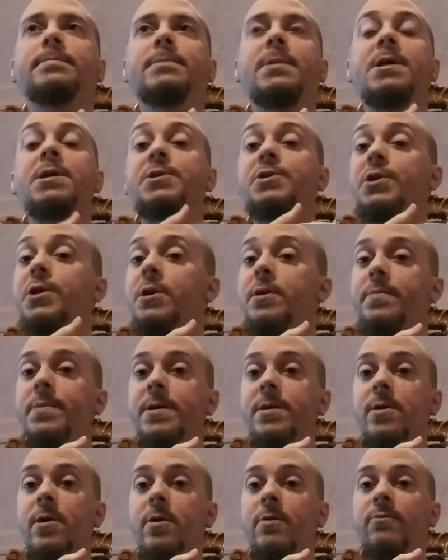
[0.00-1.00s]
he's going to
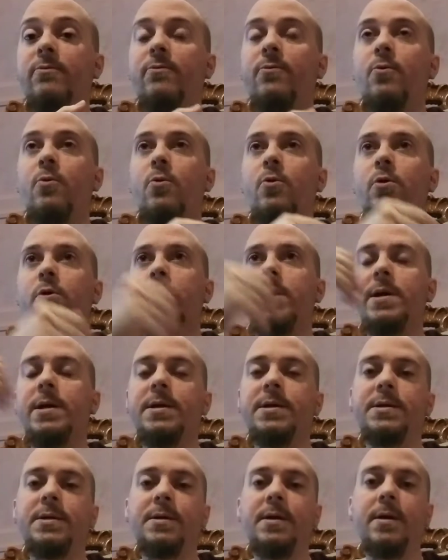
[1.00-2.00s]
be there for
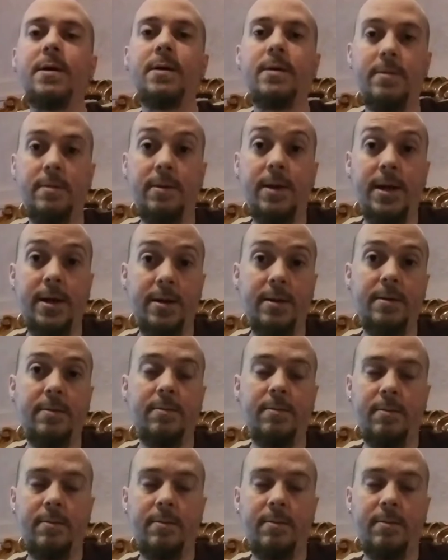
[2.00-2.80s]
his, uh, like,